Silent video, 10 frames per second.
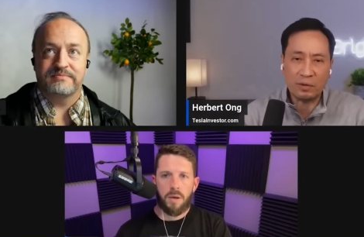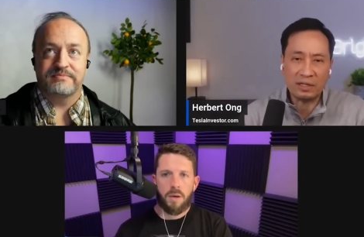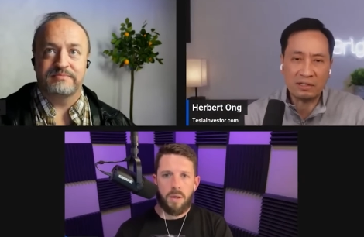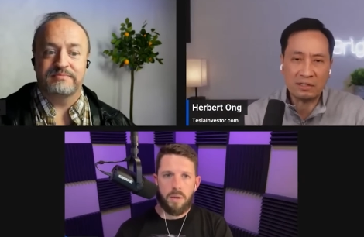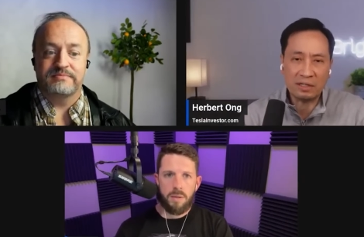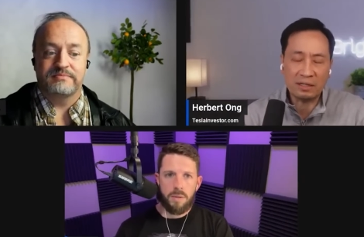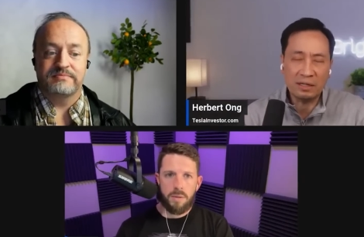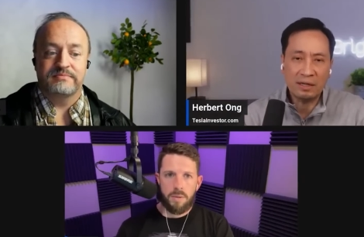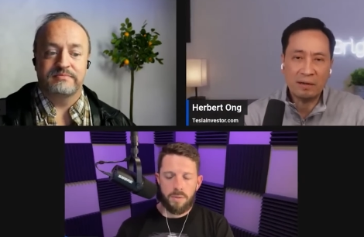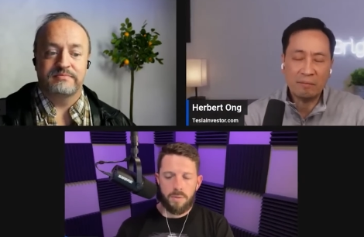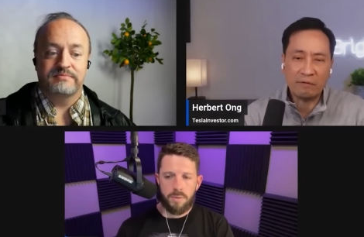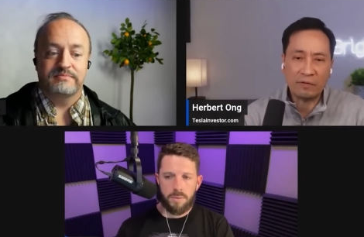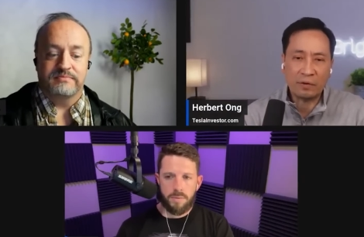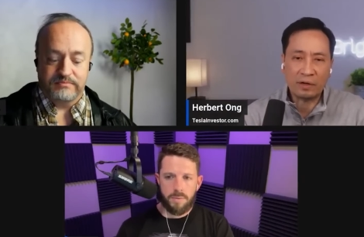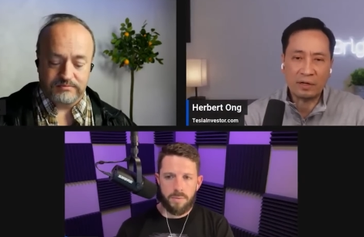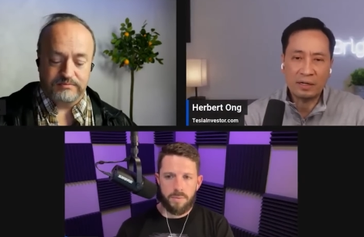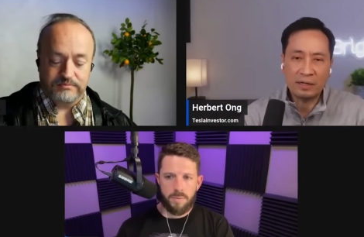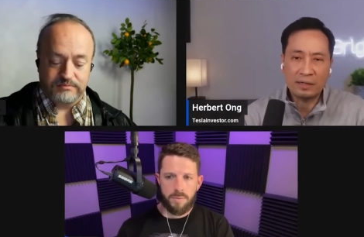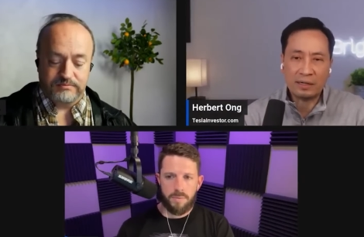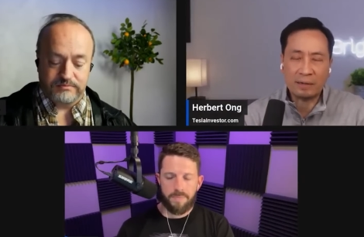Speaker 1: to wait and see before,
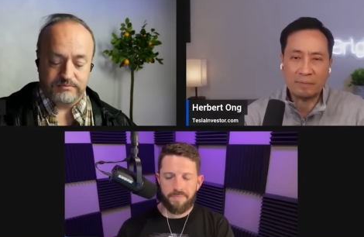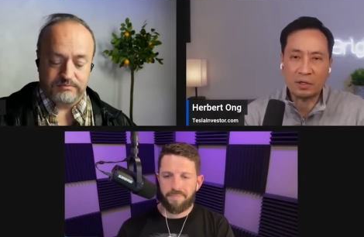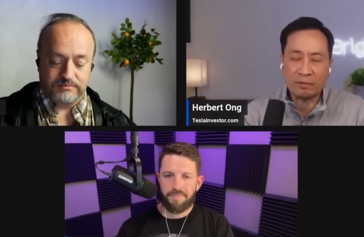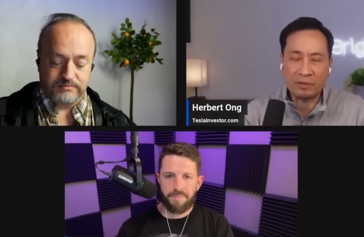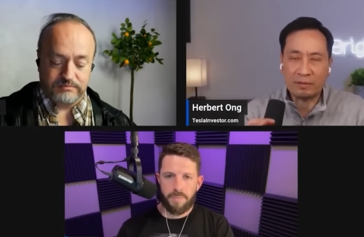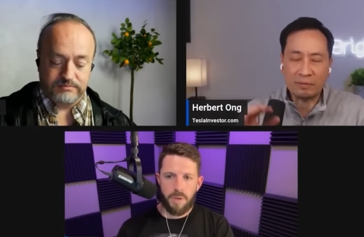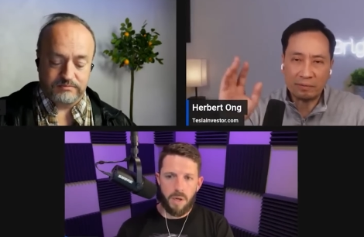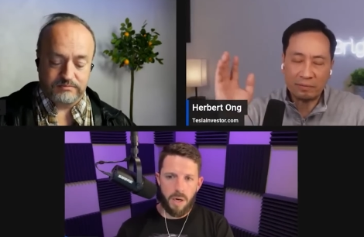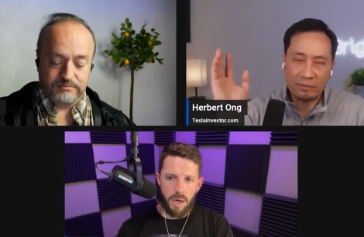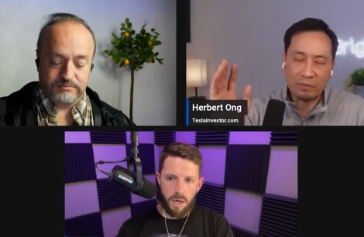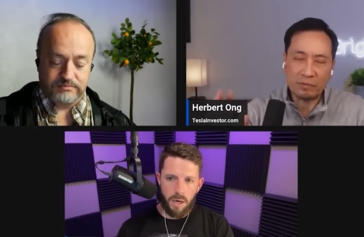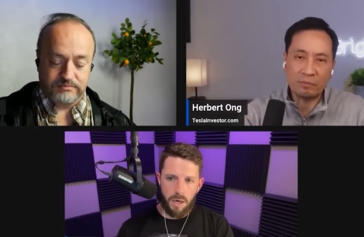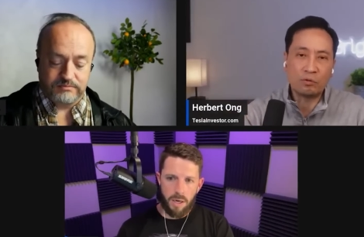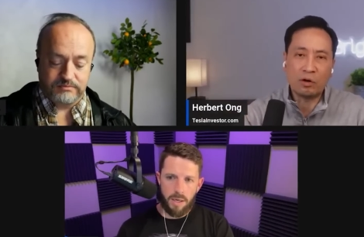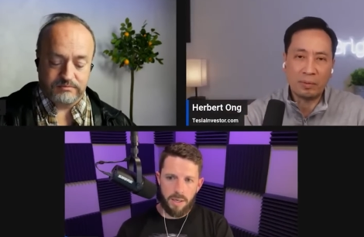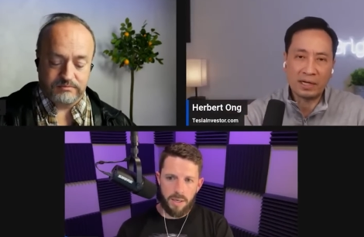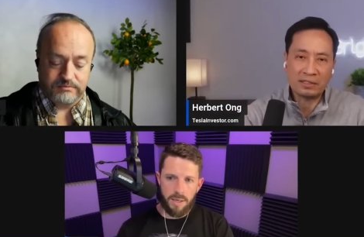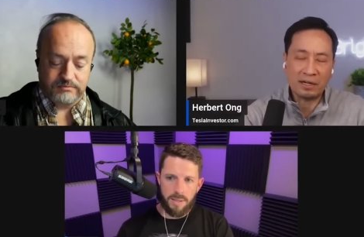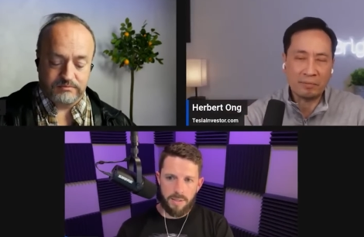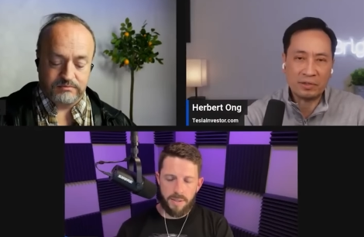uh, you know, the
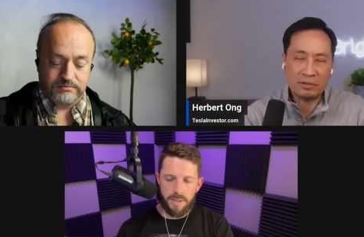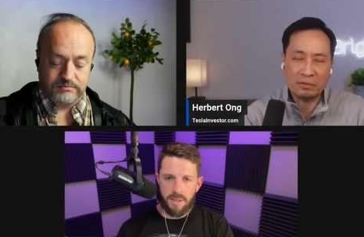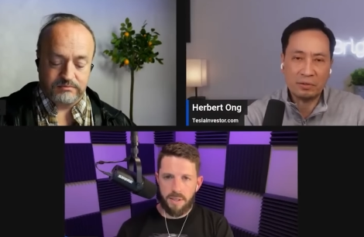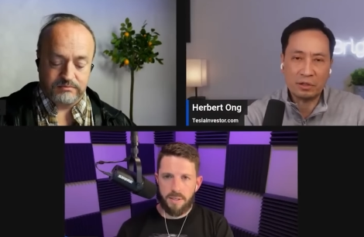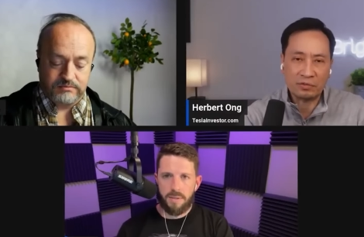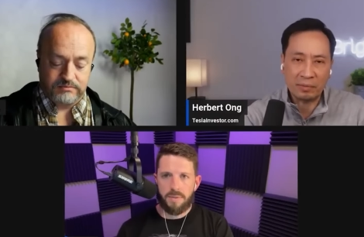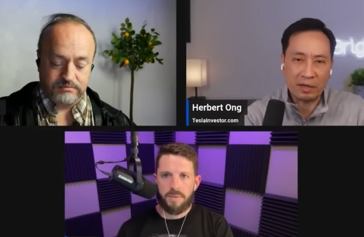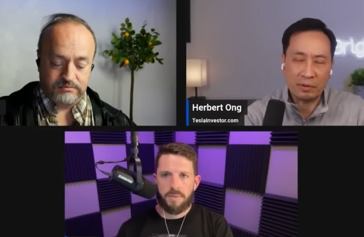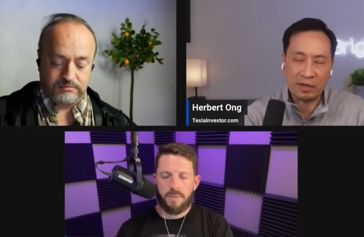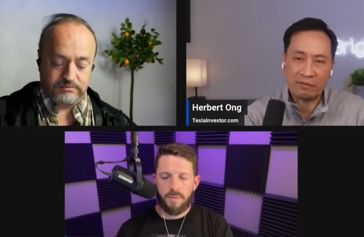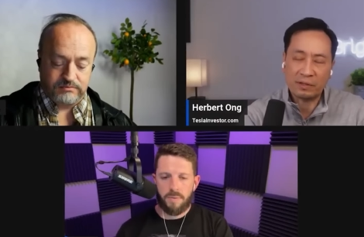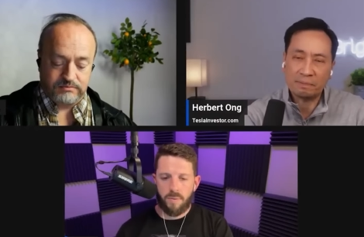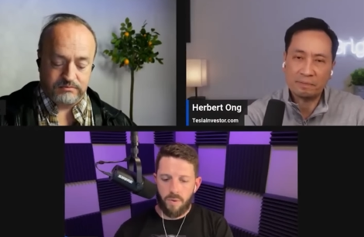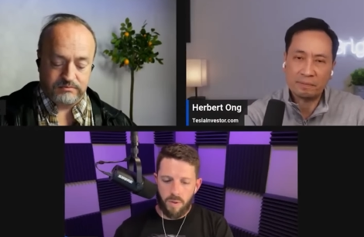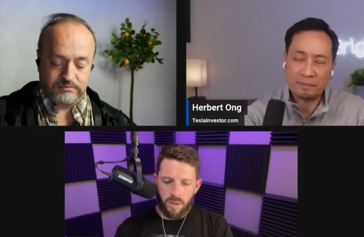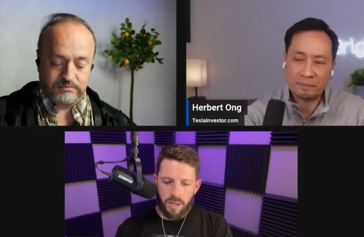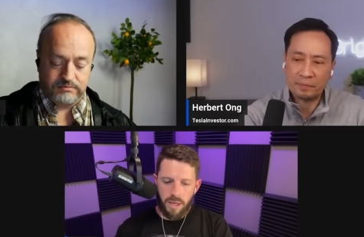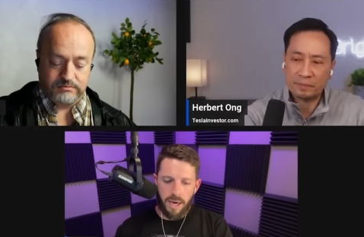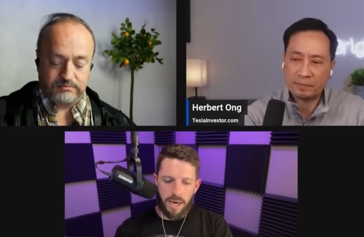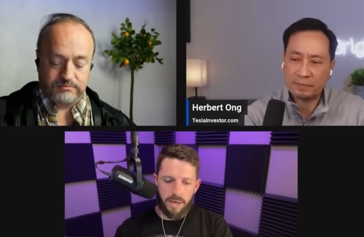robots come two years from now, whatever.
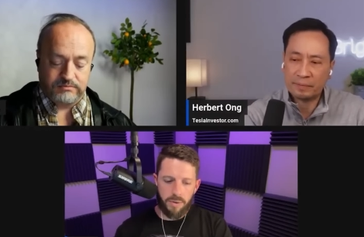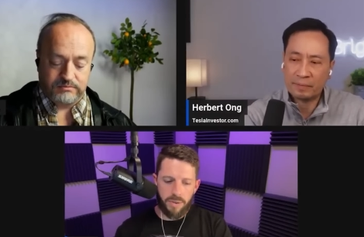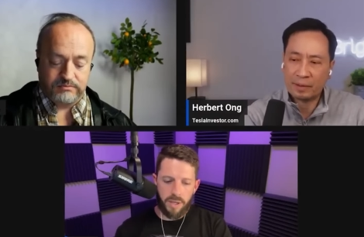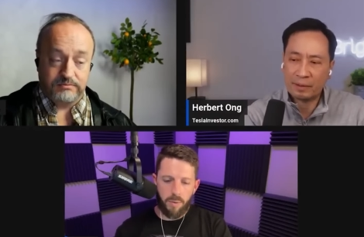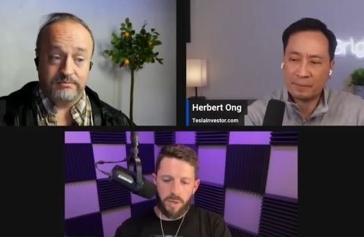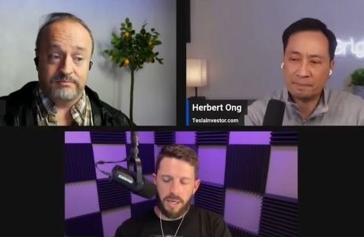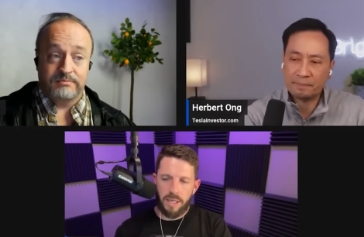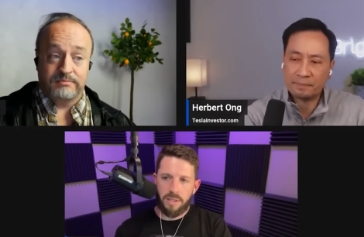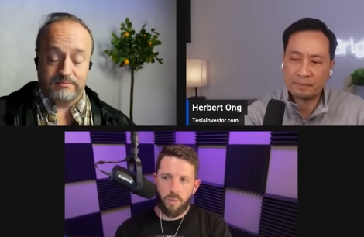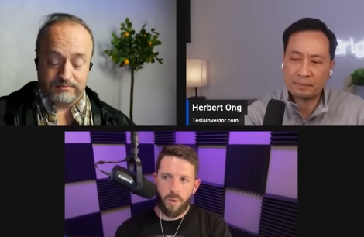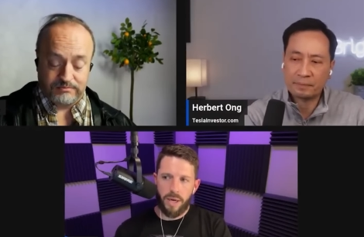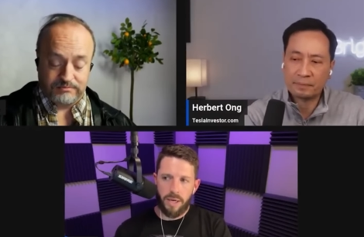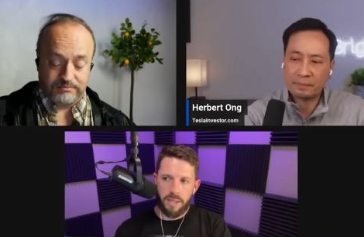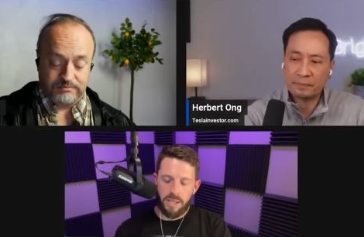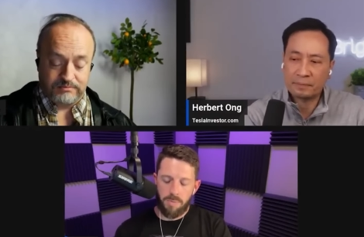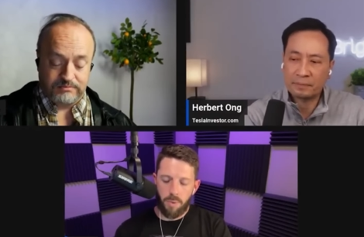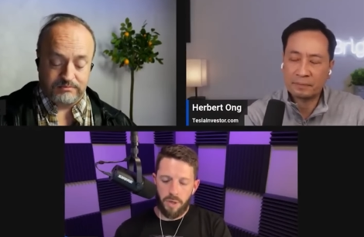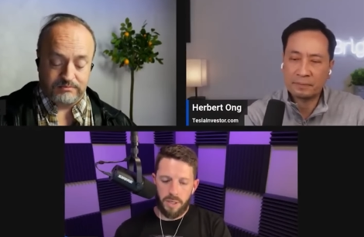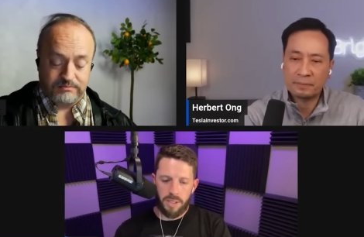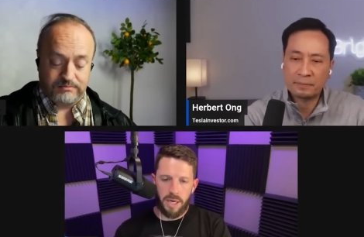
Speaker 2: Yeah, I don't think we need to wait at this
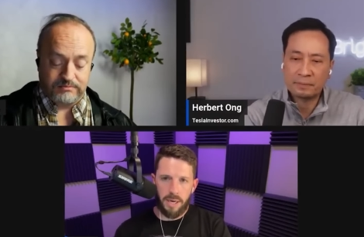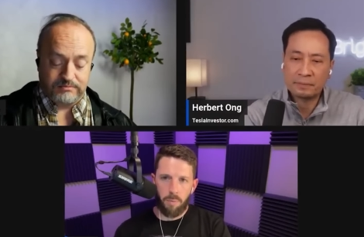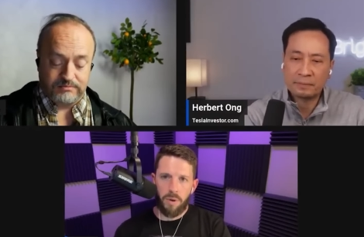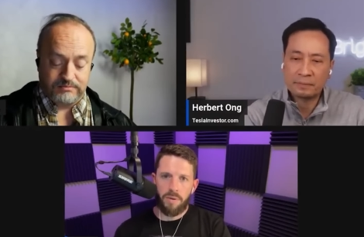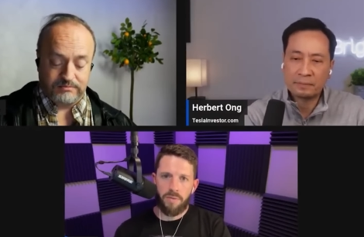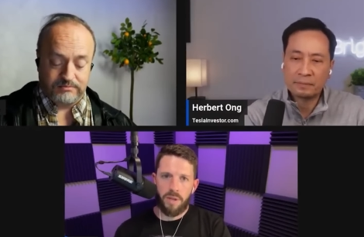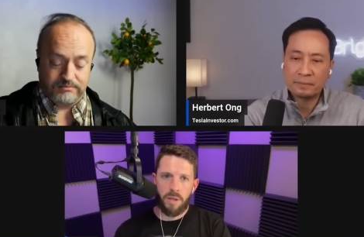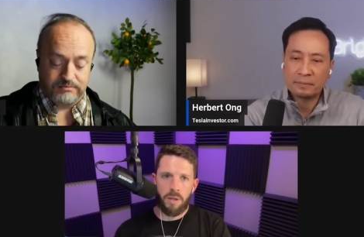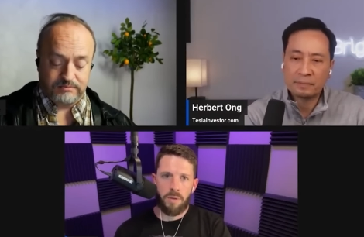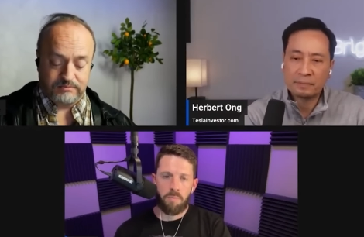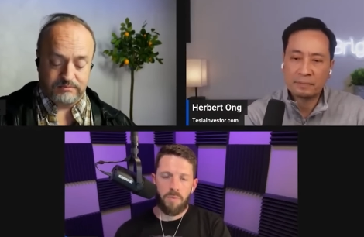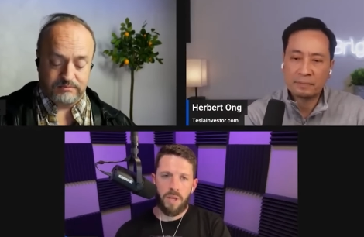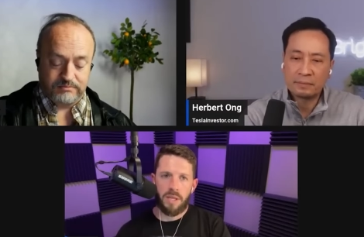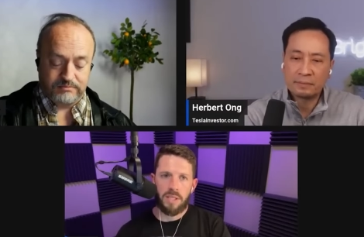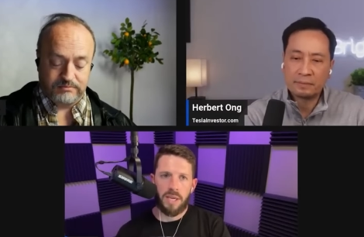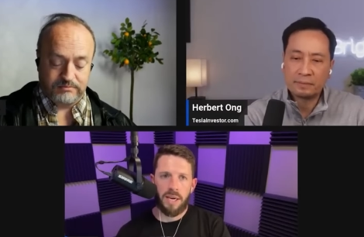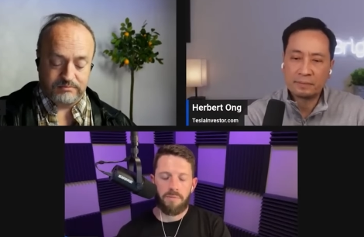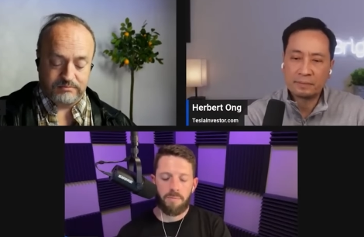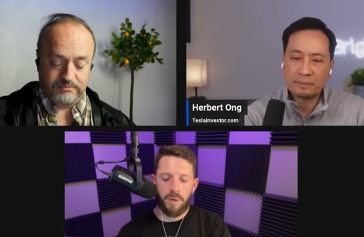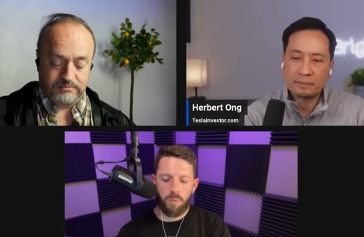point in time. One of the things that
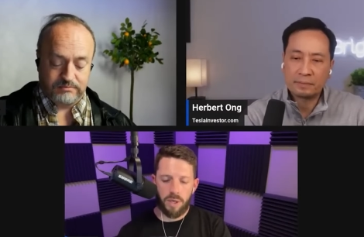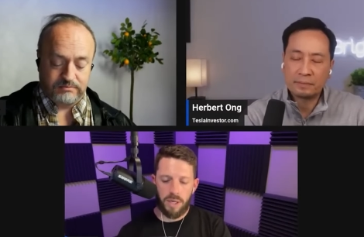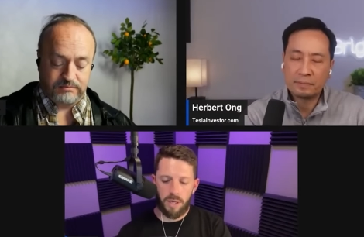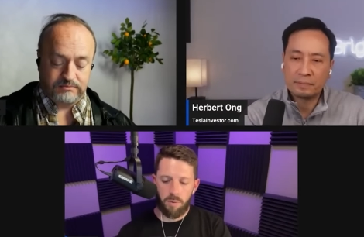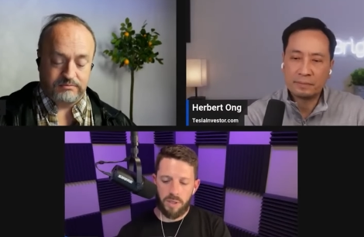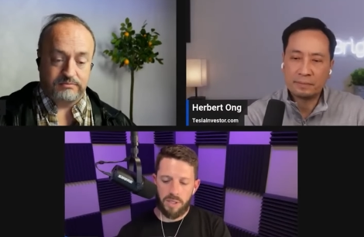I've been reading